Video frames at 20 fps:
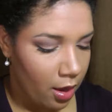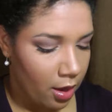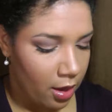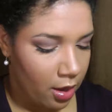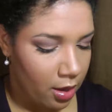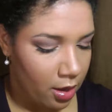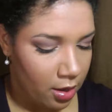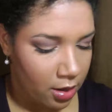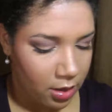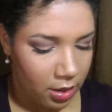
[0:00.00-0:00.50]

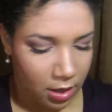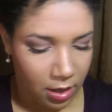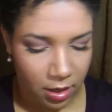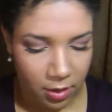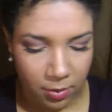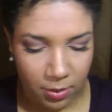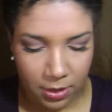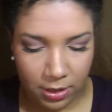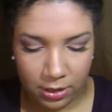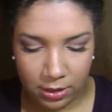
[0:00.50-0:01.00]
And then
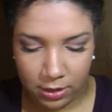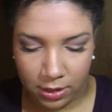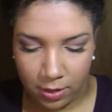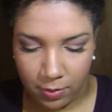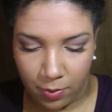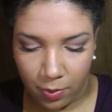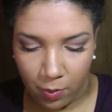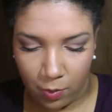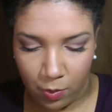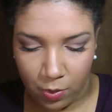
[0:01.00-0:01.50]
I picked
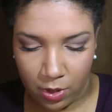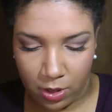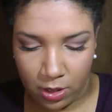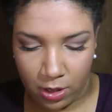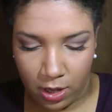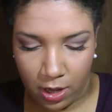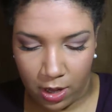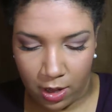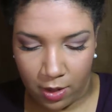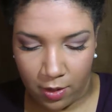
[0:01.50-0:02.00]
up
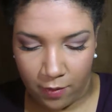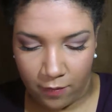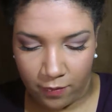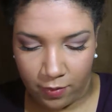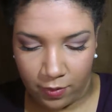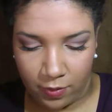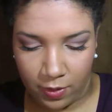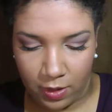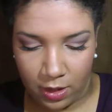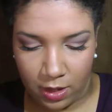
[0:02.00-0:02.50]
one of
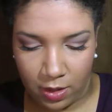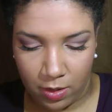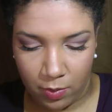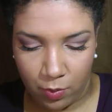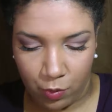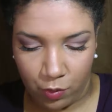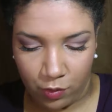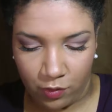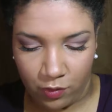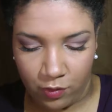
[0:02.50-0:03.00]
the
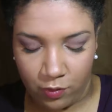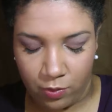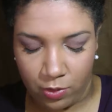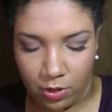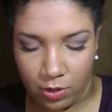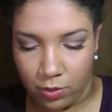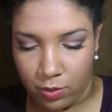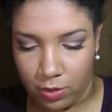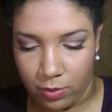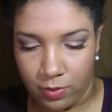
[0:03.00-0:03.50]
Moisture
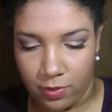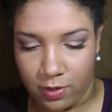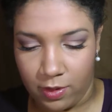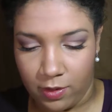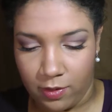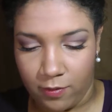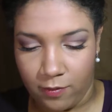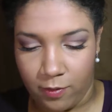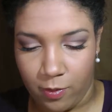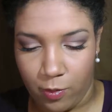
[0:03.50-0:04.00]
Renew
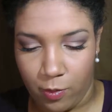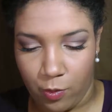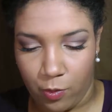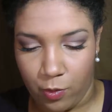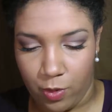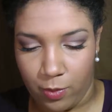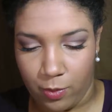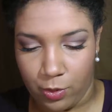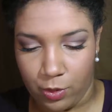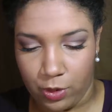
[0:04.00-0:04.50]
lipsticks from
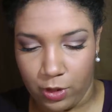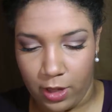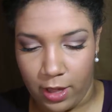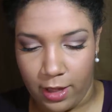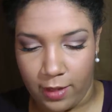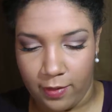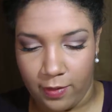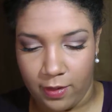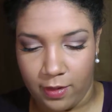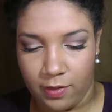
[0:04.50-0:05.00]
Rimmel,
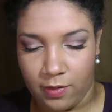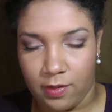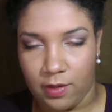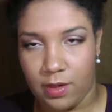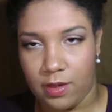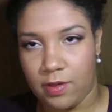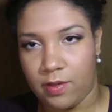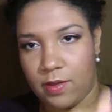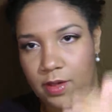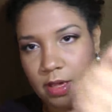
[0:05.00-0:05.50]
and this
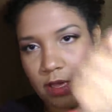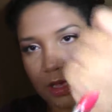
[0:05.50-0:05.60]
is